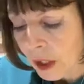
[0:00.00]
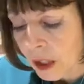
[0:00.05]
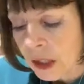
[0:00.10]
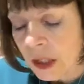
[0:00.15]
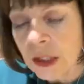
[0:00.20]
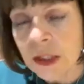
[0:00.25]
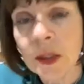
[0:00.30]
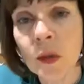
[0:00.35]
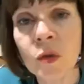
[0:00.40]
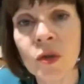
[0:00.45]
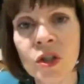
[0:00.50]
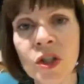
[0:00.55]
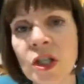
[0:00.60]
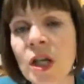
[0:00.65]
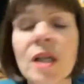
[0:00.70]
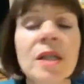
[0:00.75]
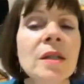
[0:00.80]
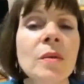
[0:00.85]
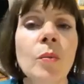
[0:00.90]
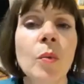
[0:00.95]
So
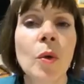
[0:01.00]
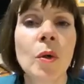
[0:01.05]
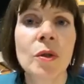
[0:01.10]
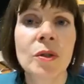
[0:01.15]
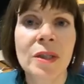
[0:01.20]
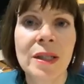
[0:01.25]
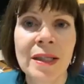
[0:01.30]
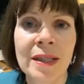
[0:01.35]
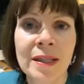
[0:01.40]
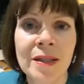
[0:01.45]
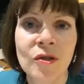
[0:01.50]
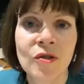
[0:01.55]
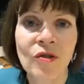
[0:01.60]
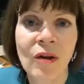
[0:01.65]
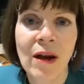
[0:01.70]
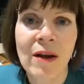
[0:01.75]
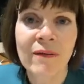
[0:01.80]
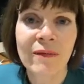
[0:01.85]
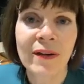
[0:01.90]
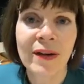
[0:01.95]
just what is
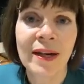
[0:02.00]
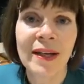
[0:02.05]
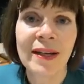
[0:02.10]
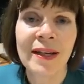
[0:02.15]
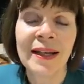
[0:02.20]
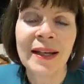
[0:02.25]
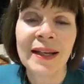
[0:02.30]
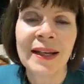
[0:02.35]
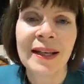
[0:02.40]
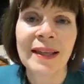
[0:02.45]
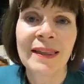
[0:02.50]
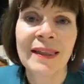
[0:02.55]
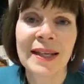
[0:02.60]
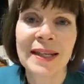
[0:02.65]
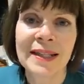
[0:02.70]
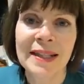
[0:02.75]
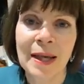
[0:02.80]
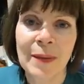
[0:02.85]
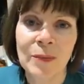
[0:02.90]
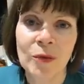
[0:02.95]
driving
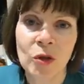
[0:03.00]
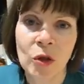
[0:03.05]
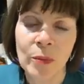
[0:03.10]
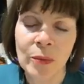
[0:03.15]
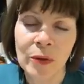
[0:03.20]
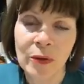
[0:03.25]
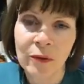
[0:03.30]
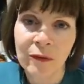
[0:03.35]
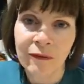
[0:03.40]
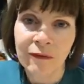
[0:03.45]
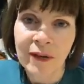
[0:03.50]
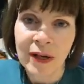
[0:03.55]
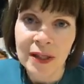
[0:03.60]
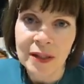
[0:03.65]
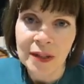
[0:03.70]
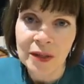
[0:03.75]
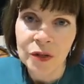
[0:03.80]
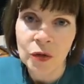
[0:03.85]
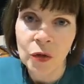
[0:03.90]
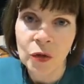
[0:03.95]
this abdominal fat
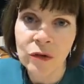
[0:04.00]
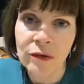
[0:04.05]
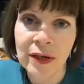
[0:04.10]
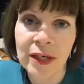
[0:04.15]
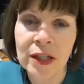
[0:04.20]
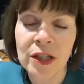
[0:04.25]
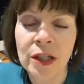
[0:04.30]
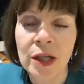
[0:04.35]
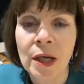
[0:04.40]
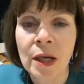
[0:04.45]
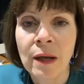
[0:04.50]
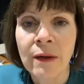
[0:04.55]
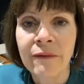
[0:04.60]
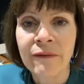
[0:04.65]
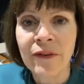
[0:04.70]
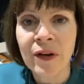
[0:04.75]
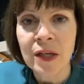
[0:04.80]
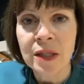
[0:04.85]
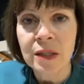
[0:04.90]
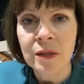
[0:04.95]
storage?
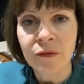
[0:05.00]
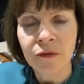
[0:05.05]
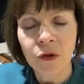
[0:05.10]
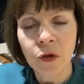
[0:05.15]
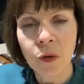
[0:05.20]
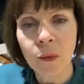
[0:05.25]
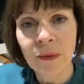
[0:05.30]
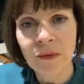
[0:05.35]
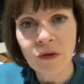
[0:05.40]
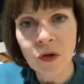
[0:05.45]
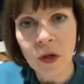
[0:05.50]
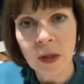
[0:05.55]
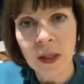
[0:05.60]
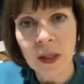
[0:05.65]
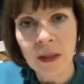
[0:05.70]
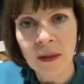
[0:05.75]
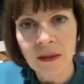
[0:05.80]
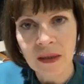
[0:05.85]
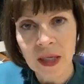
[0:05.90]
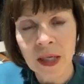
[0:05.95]
First of all, we've got to
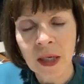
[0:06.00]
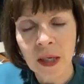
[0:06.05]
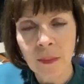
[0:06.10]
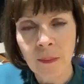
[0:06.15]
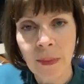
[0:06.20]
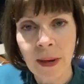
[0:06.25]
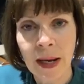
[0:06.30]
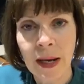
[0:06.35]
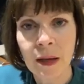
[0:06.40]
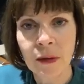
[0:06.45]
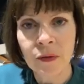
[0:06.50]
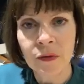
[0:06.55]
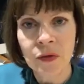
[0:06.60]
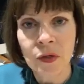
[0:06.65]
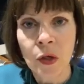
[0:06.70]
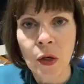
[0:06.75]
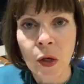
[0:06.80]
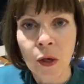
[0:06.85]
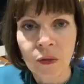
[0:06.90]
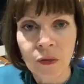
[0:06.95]
think about
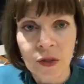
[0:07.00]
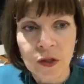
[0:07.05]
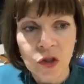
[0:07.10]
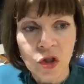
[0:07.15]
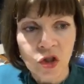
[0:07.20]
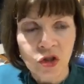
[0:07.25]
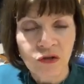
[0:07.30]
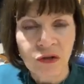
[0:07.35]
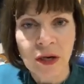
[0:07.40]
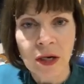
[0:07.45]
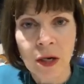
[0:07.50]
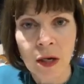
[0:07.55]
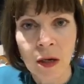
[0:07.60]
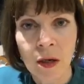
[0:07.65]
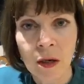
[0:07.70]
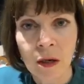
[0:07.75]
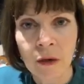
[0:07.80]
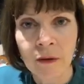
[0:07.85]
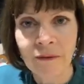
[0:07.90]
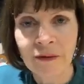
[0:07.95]
the trigger
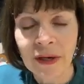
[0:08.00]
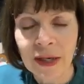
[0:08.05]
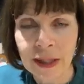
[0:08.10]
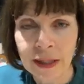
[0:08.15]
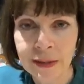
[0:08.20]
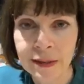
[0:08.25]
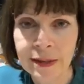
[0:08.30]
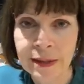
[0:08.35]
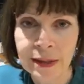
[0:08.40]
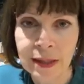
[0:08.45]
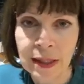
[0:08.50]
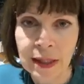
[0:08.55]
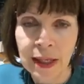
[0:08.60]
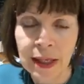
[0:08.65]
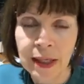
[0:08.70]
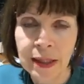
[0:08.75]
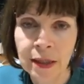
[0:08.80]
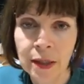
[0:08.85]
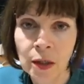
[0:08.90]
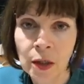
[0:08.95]
of
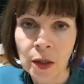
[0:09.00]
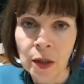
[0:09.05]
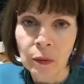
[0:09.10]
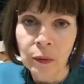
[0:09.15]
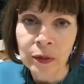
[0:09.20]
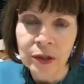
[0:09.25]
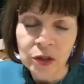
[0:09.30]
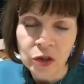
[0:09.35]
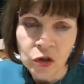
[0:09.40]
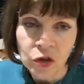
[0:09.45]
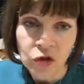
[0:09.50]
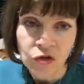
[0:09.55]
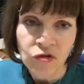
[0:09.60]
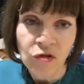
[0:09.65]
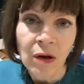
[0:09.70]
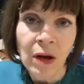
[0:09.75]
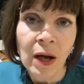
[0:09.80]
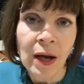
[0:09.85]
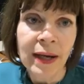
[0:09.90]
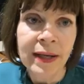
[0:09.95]
insulin, which
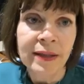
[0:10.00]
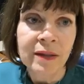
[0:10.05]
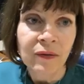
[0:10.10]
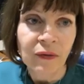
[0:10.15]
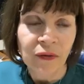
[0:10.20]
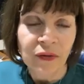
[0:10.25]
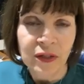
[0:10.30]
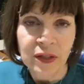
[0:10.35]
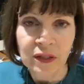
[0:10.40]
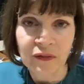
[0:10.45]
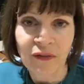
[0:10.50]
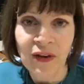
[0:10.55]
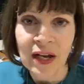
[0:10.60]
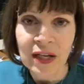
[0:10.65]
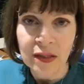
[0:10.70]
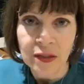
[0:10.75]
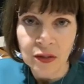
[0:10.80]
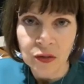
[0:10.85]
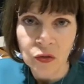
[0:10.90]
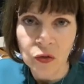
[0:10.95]
drives
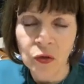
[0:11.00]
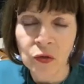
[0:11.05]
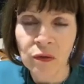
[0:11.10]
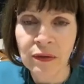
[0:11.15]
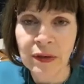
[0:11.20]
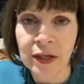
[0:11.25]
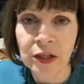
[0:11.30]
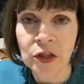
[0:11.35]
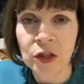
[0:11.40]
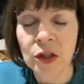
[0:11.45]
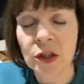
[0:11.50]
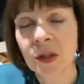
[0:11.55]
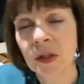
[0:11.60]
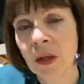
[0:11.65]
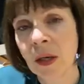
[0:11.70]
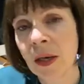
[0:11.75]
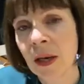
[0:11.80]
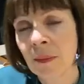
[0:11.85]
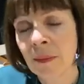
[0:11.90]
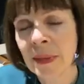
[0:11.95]
fat storage. So
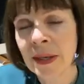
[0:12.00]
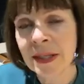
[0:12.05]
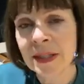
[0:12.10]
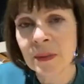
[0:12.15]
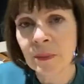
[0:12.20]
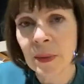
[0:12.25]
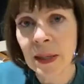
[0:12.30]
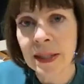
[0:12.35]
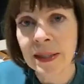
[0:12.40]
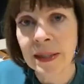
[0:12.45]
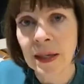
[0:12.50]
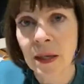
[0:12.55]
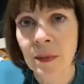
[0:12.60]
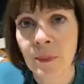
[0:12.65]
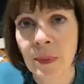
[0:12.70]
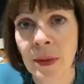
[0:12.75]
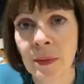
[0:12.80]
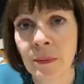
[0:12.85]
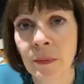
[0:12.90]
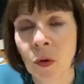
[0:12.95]
let me explain that a
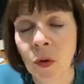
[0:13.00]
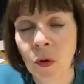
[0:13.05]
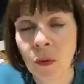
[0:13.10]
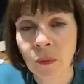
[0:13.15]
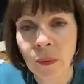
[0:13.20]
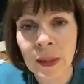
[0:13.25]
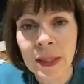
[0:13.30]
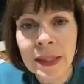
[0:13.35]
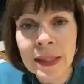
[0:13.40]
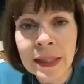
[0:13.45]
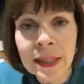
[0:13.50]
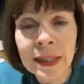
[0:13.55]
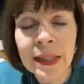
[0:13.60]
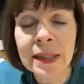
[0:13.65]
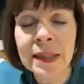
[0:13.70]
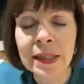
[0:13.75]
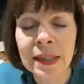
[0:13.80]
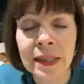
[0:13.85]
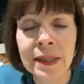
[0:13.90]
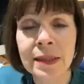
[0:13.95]
bit more. We
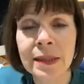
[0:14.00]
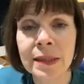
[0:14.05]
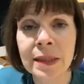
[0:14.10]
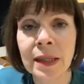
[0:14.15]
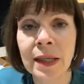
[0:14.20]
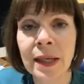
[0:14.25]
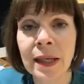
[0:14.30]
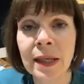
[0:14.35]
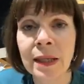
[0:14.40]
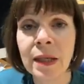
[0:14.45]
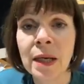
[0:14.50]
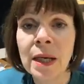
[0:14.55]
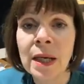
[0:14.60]
need insulin.